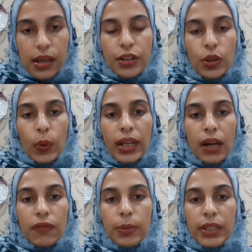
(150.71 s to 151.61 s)
So when
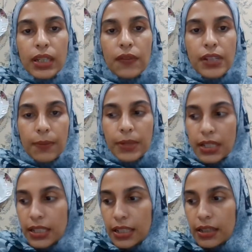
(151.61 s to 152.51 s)
government gives
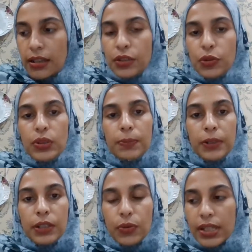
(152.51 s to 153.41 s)
subsidy to the
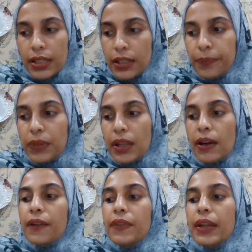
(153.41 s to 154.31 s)
producer,
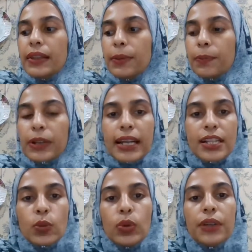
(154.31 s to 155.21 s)
then the
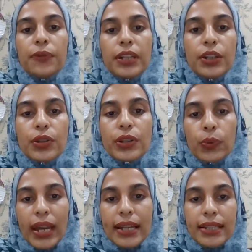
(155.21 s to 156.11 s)
price will reduce to
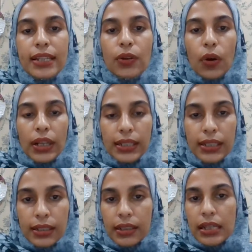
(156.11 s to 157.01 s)
$18
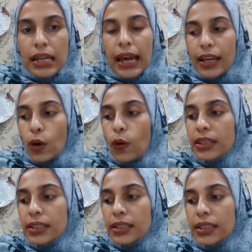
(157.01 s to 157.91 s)
and
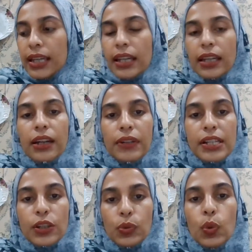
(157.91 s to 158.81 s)
quantity
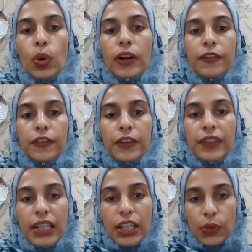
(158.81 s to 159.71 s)
increase to
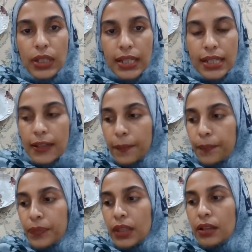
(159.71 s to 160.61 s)
15 units,
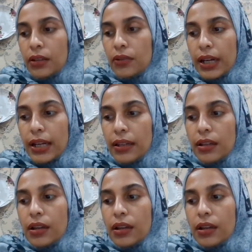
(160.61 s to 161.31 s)
right?